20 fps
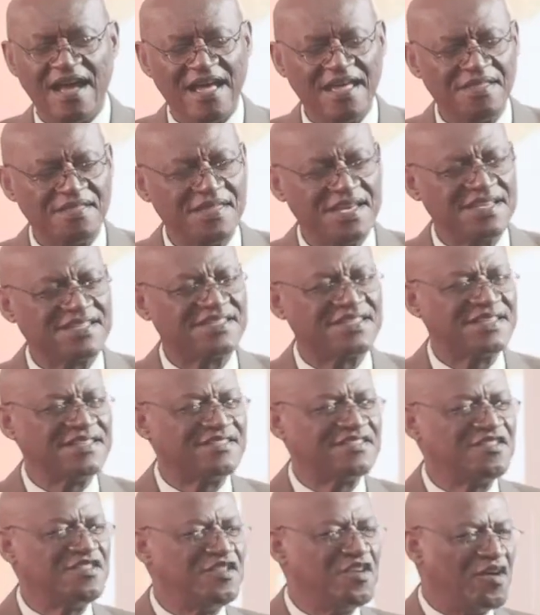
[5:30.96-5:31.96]
And this
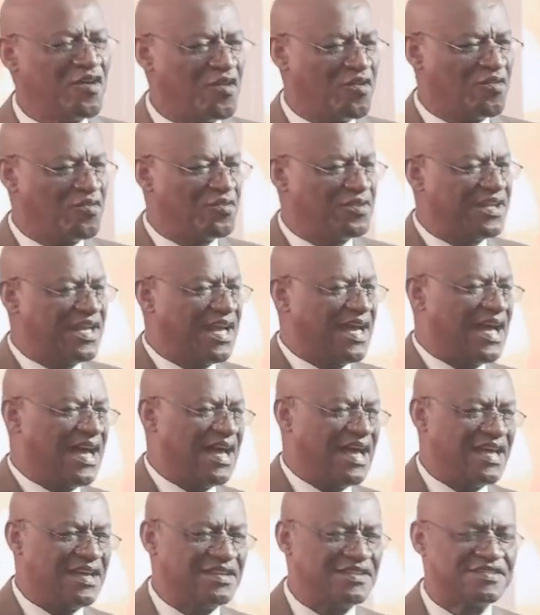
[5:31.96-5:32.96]
is known
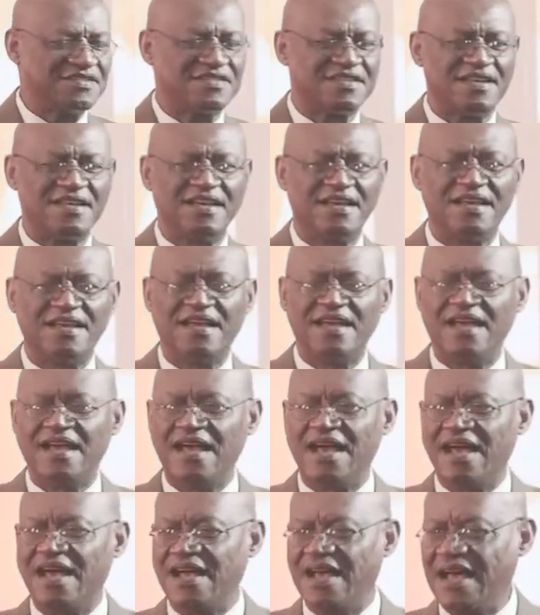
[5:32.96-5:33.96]
as
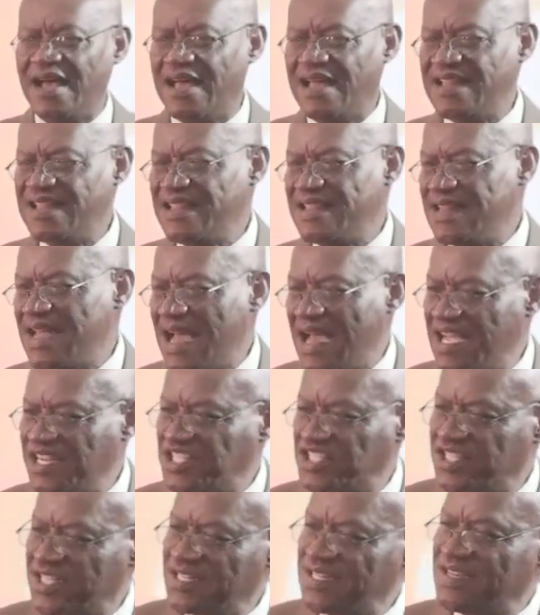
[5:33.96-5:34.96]
a
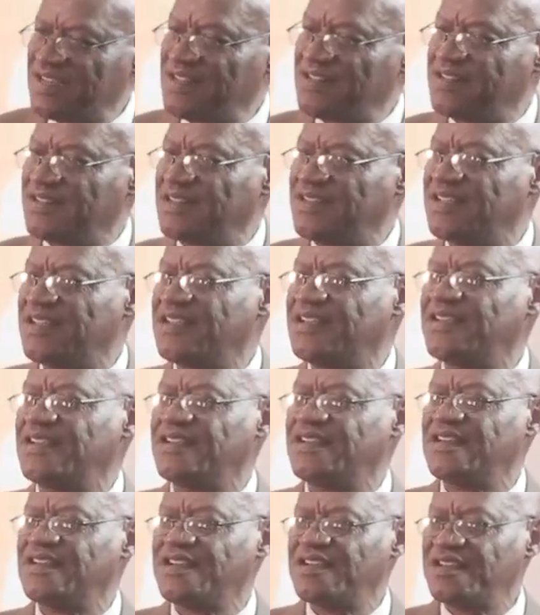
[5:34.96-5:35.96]
national
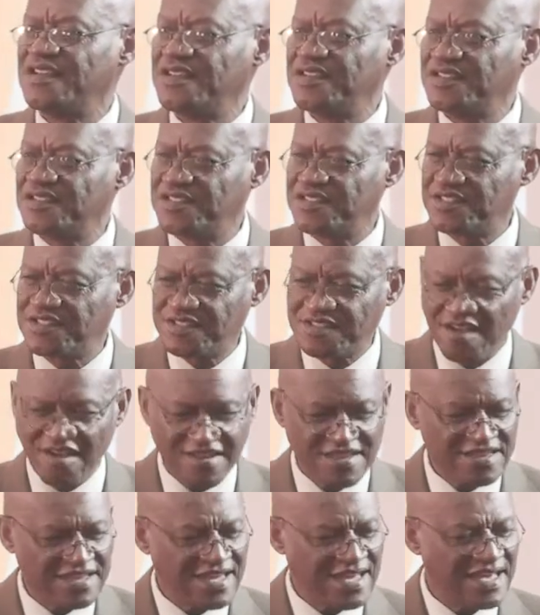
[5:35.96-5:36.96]

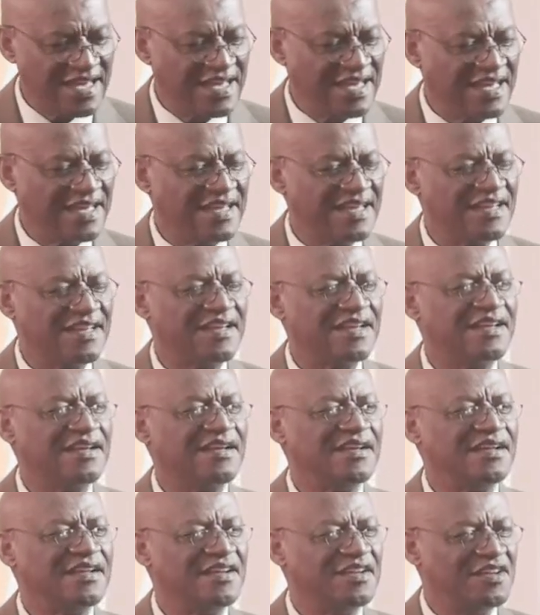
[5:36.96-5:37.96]
Sunday
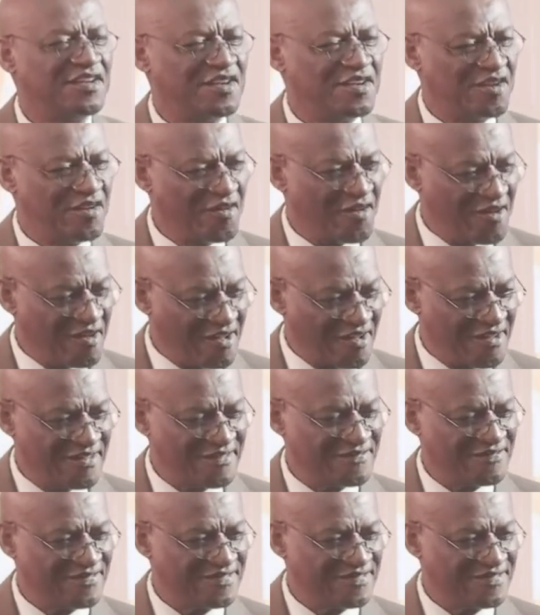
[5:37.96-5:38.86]
law.